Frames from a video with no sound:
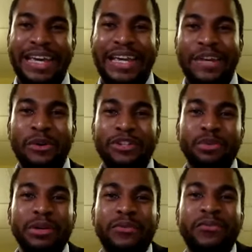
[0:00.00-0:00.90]
In order
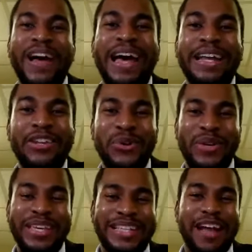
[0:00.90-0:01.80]
to refine you,
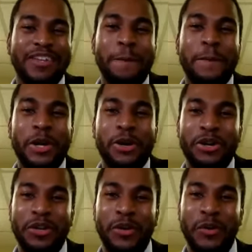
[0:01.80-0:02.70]
he's got to
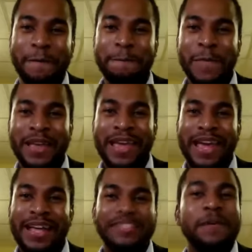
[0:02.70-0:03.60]
burn you.
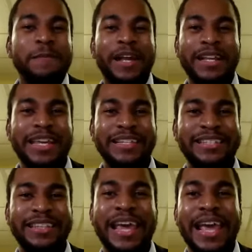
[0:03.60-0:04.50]
Uh, somebody needs
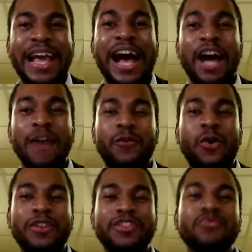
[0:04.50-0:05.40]
to thank God
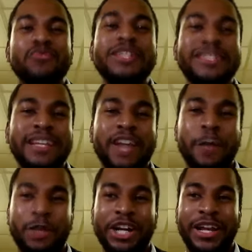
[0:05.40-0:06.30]
for the reset
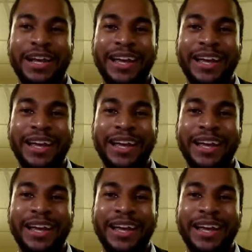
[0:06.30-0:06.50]
option.